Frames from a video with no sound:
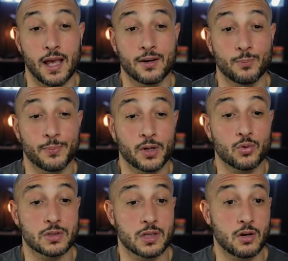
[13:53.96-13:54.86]
but
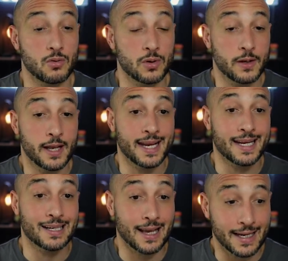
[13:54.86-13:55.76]
also
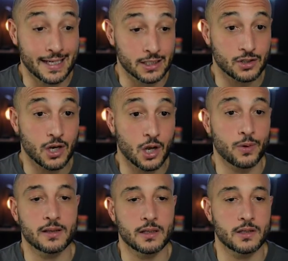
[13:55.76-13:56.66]
engaged,
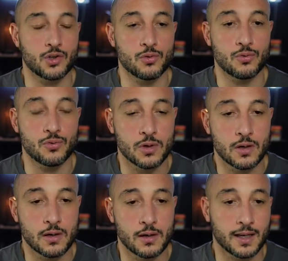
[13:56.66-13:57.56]
knowing that you
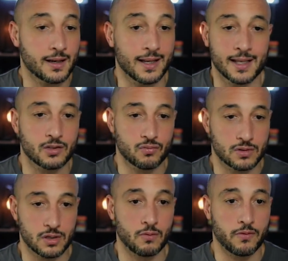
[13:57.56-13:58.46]
can get this
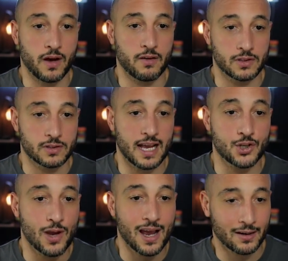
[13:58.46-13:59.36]
result for others, and
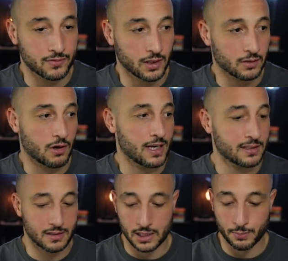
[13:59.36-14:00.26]
you have done, right?
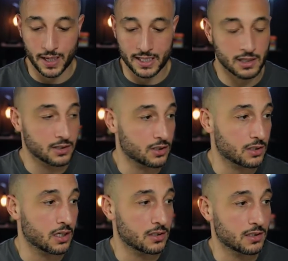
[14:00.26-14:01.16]
So page then just
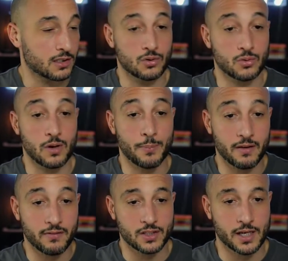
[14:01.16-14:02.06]
turns into a bit
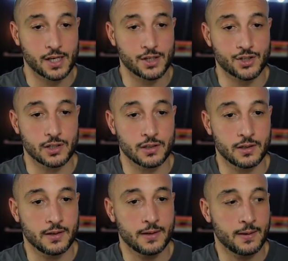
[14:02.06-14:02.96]
of education
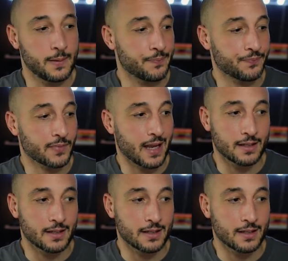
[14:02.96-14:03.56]
and